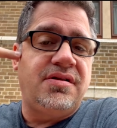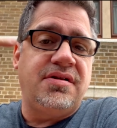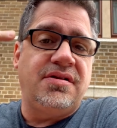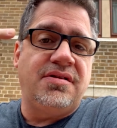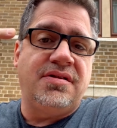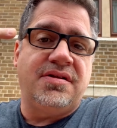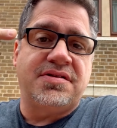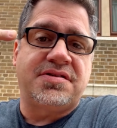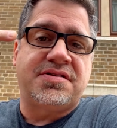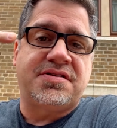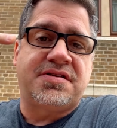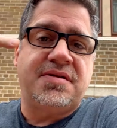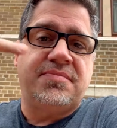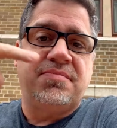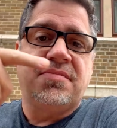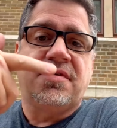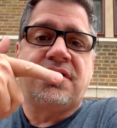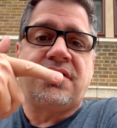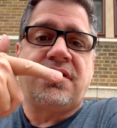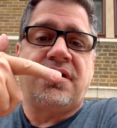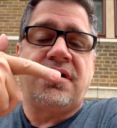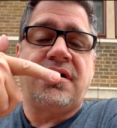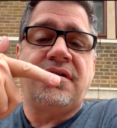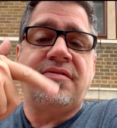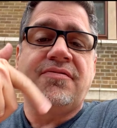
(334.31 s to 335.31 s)
the SIM
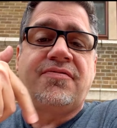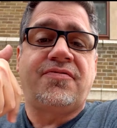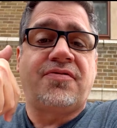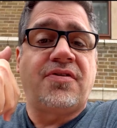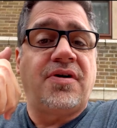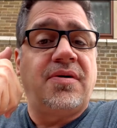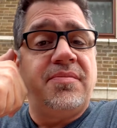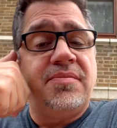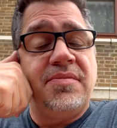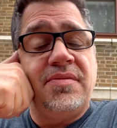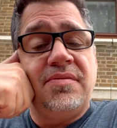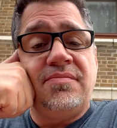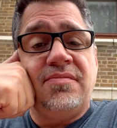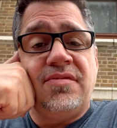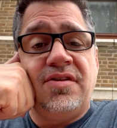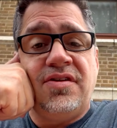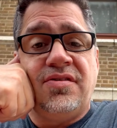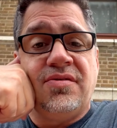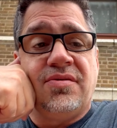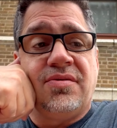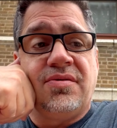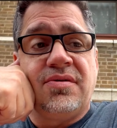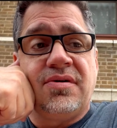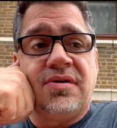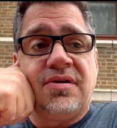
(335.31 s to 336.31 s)
card from
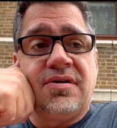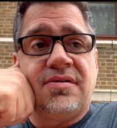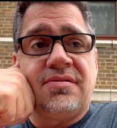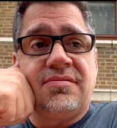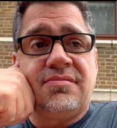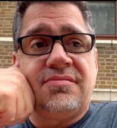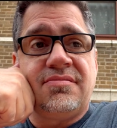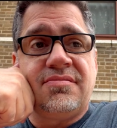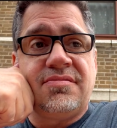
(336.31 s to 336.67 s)
your